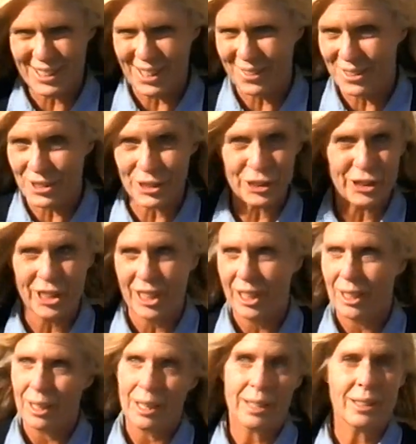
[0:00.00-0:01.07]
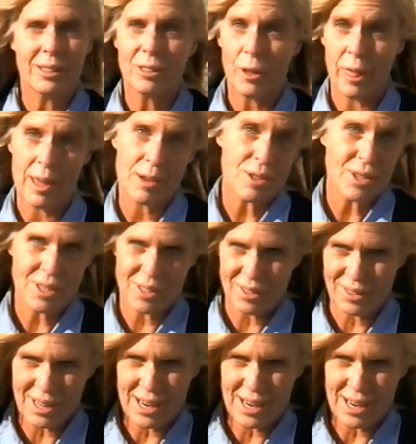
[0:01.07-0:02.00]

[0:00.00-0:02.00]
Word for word: discovery, or I don't know, thousands of